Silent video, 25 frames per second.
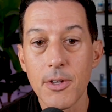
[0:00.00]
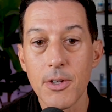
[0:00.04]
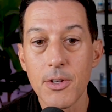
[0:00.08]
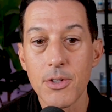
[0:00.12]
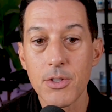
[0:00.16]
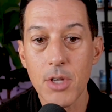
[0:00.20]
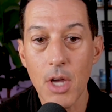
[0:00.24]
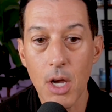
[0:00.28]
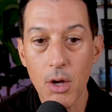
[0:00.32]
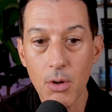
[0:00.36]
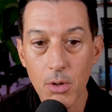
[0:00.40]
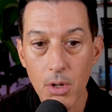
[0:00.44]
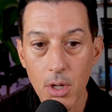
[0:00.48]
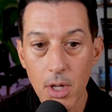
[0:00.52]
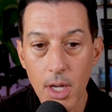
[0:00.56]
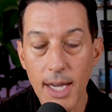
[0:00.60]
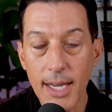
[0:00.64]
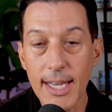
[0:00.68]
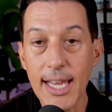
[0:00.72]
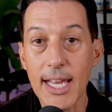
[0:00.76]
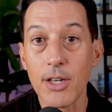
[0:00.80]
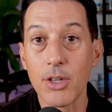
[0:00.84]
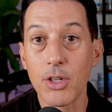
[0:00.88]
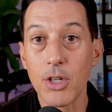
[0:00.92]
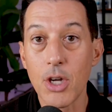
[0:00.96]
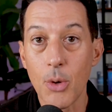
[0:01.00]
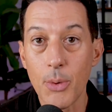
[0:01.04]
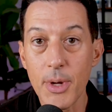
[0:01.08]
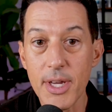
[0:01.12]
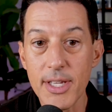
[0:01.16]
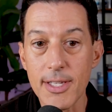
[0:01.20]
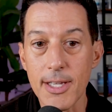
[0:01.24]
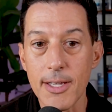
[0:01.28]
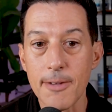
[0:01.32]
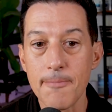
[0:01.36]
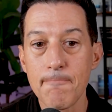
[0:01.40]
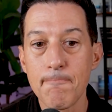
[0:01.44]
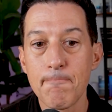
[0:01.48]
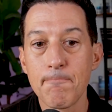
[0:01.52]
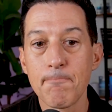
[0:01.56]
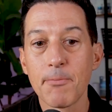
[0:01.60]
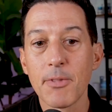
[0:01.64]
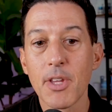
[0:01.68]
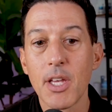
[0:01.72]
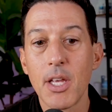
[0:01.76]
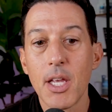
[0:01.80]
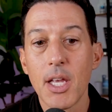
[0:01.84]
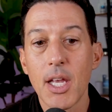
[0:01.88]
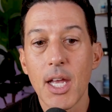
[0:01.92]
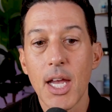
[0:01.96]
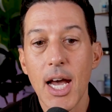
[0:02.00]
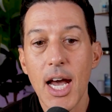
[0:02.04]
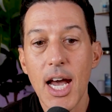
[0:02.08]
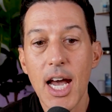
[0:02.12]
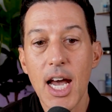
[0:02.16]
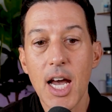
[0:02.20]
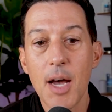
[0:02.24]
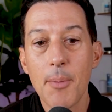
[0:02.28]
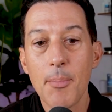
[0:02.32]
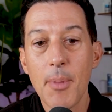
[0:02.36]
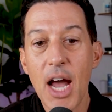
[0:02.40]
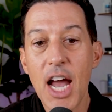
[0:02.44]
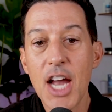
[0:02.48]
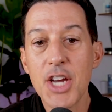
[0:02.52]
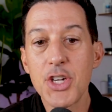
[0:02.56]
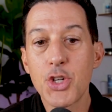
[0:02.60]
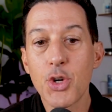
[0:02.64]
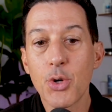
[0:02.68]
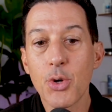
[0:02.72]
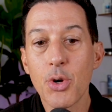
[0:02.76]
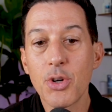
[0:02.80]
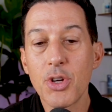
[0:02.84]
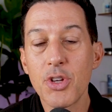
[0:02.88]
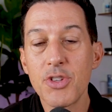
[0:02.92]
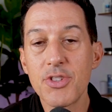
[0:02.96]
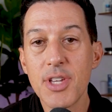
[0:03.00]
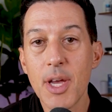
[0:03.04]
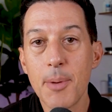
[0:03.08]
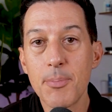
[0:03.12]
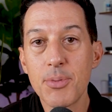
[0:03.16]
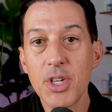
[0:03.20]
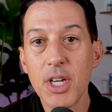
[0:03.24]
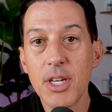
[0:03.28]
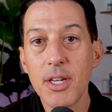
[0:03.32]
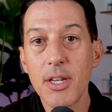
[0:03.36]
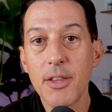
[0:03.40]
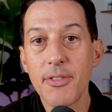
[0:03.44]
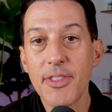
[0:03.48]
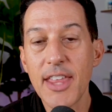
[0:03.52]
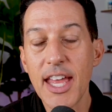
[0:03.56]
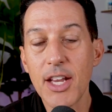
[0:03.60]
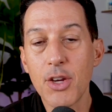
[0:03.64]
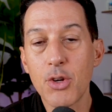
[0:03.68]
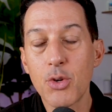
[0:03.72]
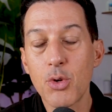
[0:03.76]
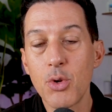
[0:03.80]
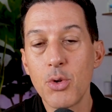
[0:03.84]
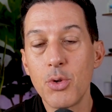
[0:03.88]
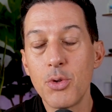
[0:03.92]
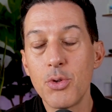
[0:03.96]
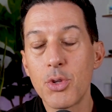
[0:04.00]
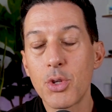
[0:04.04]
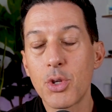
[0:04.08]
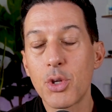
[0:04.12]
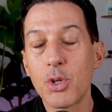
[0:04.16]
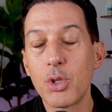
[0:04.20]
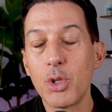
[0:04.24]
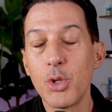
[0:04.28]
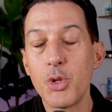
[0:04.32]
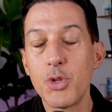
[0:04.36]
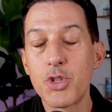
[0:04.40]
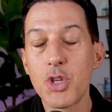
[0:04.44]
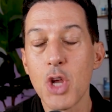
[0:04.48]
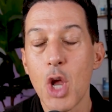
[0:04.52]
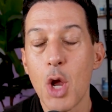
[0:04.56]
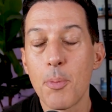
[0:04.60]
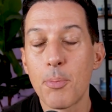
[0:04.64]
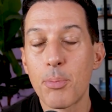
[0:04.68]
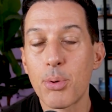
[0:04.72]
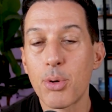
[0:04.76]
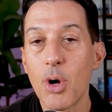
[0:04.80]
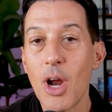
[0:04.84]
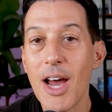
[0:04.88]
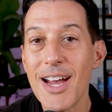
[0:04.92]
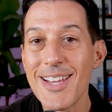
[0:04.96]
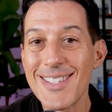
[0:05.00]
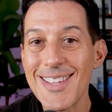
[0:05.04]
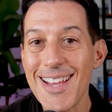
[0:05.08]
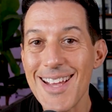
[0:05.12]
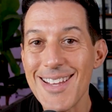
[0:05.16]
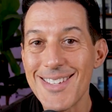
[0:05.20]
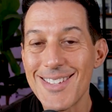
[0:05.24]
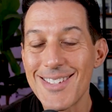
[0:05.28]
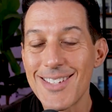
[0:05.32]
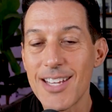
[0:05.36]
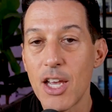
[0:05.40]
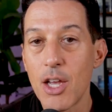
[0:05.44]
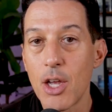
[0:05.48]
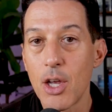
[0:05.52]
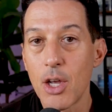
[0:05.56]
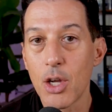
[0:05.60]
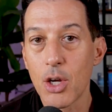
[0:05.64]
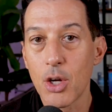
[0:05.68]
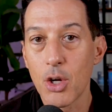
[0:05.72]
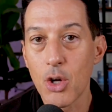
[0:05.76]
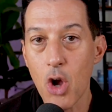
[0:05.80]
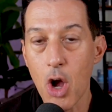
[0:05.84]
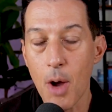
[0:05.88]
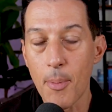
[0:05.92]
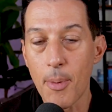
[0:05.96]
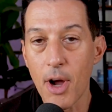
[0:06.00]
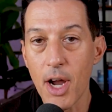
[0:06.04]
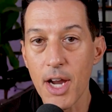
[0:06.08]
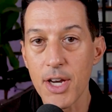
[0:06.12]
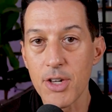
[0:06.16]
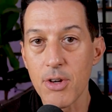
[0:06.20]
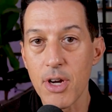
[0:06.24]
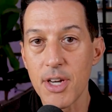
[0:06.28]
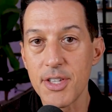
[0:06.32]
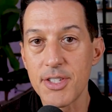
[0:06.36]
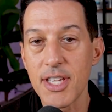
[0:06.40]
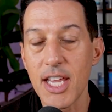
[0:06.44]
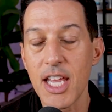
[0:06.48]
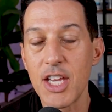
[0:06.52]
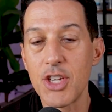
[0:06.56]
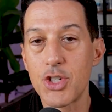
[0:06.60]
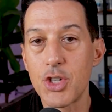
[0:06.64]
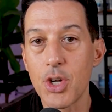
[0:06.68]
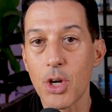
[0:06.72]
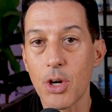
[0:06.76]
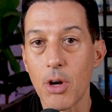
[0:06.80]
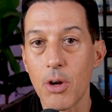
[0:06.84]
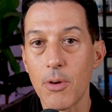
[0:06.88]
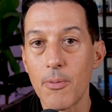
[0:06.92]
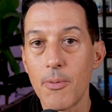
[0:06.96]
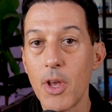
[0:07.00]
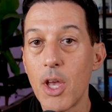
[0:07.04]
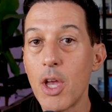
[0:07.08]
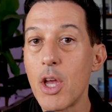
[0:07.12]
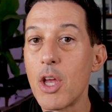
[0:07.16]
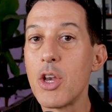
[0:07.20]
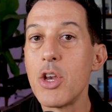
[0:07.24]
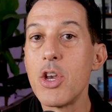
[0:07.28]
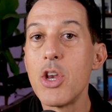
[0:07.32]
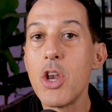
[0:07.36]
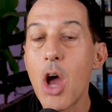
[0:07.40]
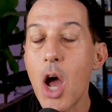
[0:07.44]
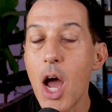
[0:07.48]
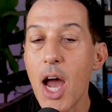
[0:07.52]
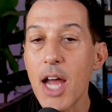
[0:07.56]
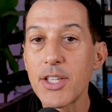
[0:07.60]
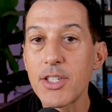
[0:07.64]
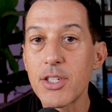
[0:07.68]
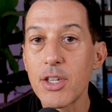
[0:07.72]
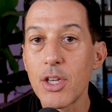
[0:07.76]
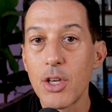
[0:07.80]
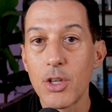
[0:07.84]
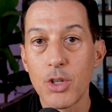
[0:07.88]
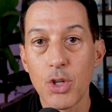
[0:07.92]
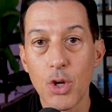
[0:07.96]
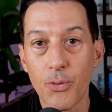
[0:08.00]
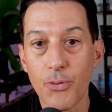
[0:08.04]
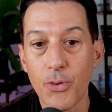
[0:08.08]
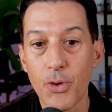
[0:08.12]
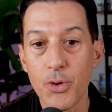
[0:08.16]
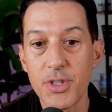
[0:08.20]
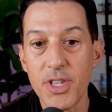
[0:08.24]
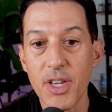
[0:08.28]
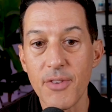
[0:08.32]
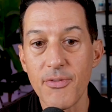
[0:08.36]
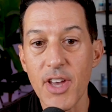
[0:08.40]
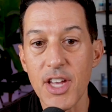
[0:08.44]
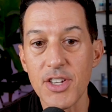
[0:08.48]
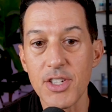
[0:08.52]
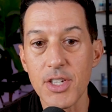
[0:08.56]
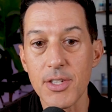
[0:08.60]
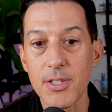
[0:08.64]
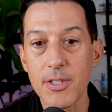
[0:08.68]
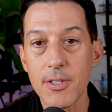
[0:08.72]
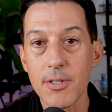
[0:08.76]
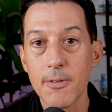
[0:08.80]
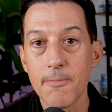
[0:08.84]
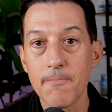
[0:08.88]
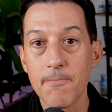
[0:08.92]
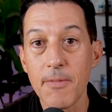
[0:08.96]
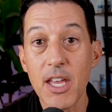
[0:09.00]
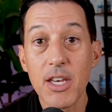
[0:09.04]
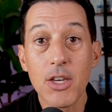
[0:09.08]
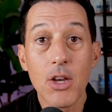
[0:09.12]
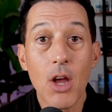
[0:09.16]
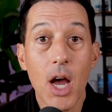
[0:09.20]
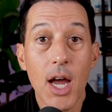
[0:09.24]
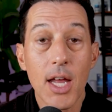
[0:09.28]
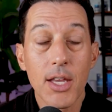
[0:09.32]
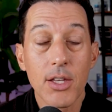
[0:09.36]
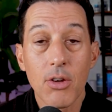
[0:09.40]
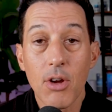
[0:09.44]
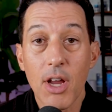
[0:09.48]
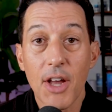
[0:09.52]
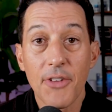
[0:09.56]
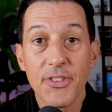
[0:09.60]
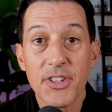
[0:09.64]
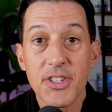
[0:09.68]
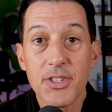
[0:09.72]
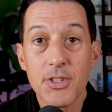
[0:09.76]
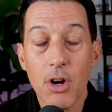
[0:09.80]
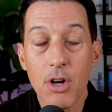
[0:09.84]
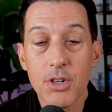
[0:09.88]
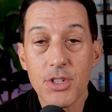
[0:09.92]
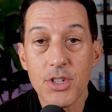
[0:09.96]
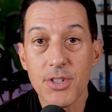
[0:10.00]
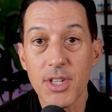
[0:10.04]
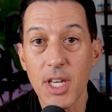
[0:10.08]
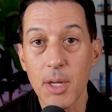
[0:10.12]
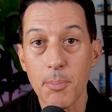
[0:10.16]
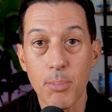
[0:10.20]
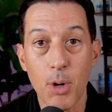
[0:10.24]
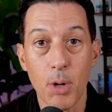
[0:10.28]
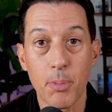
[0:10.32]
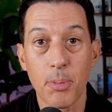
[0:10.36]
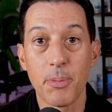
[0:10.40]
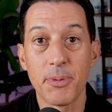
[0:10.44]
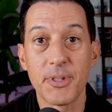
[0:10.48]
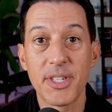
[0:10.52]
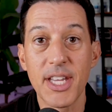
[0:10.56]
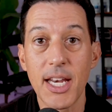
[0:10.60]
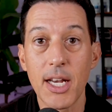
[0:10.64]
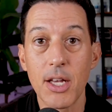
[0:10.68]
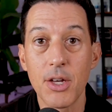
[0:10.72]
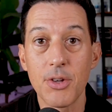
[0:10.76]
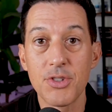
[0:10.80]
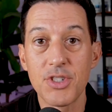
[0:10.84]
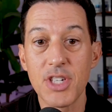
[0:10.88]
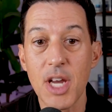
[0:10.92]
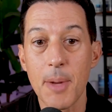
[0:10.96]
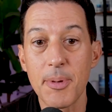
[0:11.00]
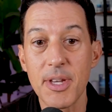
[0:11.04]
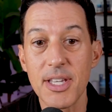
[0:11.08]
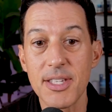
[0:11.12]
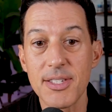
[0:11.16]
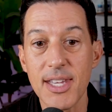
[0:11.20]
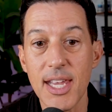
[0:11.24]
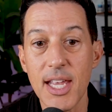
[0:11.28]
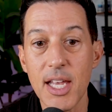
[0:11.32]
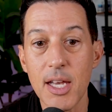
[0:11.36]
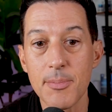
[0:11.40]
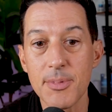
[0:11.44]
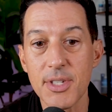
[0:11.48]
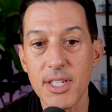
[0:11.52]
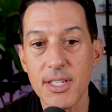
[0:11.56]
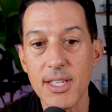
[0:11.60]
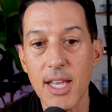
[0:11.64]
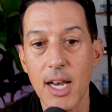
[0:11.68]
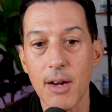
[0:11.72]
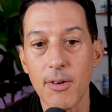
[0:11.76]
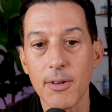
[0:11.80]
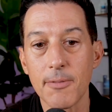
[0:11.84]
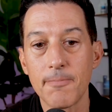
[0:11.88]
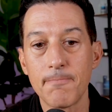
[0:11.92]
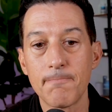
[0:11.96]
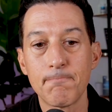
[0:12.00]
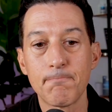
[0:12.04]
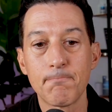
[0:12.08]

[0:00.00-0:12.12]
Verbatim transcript: So again, go easy. Um, high sugar consumption, that include, includes processed carbohydrates and sugar, not your fruits and veggies, and not your healthy starches like purple potatoes, Japanese yams, et cetera.